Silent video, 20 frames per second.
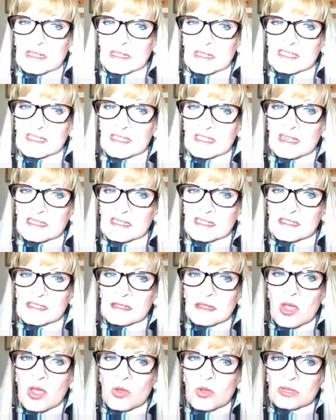It's going to
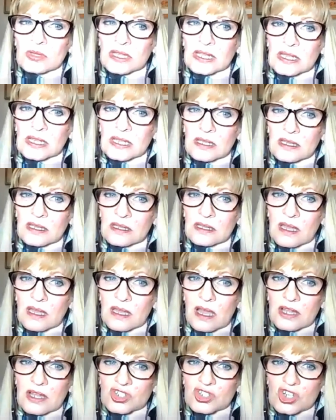slowly
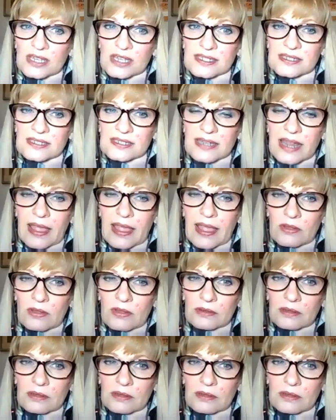adjust down,